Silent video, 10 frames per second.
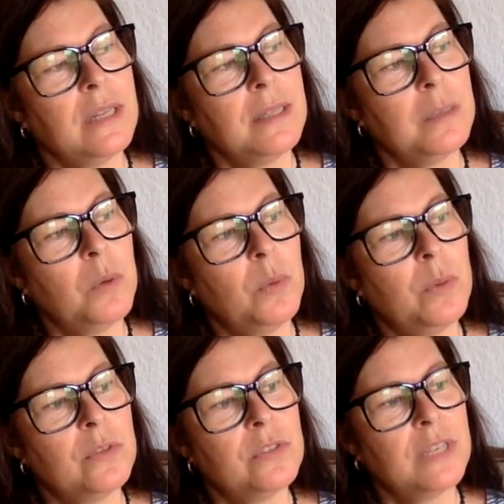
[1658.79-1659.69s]
Was there anything
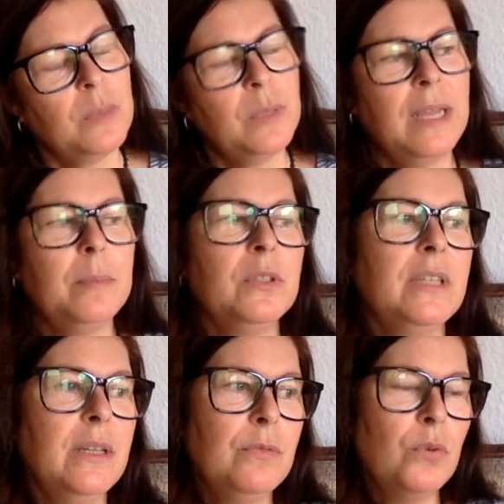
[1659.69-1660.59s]
more I wanted to say? Well,
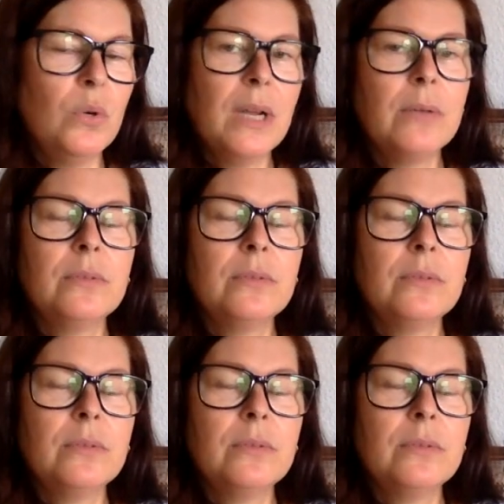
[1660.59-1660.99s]
I'm on day 4